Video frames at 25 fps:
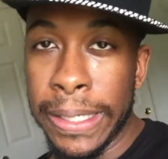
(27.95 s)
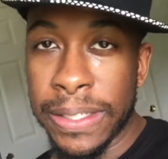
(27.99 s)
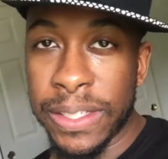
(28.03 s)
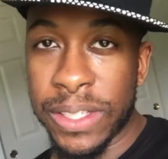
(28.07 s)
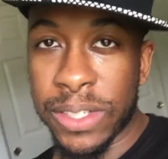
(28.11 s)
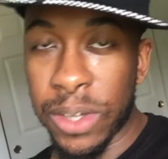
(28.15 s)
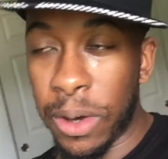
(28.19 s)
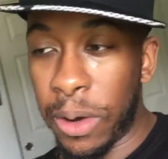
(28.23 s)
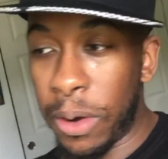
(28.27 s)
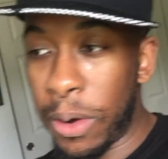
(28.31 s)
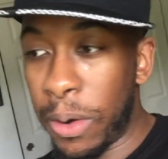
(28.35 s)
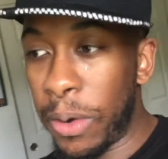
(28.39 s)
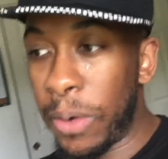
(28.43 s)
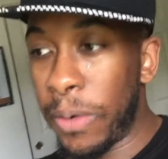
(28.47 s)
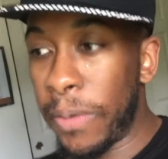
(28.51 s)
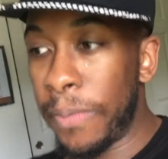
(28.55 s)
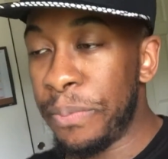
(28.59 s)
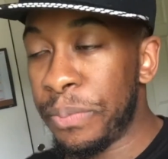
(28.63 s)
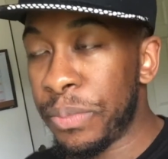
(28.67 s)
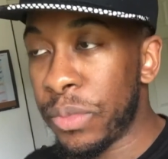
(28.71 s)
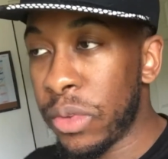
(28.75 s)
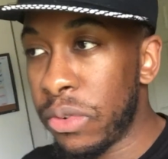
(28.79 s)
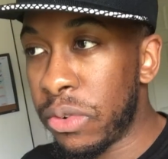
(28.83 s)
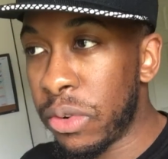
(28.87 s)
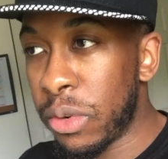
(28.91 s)

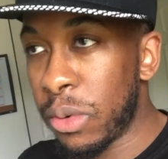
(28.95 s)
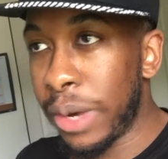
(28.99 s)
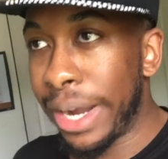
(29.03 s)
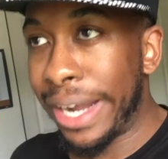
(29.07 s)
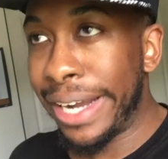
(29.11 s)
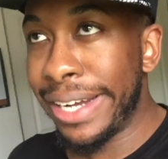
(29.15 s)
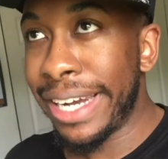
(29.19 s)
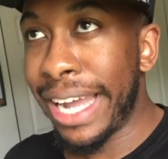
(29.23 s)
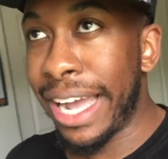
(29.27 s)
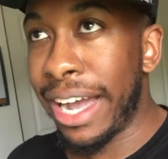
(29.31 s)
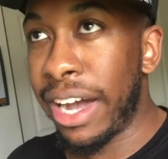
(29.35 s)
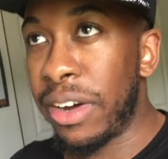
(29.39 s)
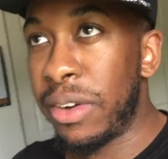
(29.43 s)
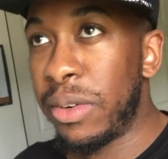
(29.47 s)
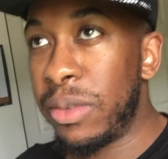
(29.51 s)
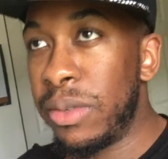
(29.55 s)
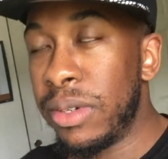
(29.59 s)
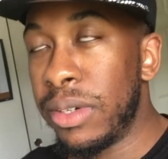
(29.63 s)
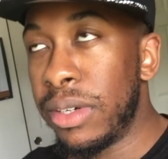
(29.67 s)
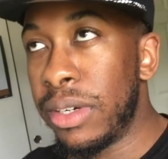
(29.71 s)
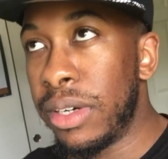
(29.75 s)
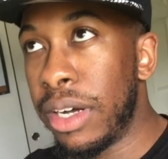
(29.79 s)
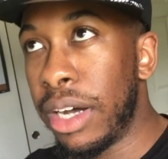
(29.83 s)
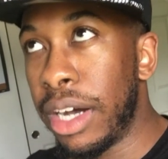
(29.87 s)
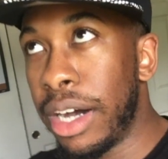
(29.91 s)
So for right
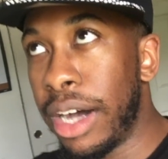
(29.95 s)
now,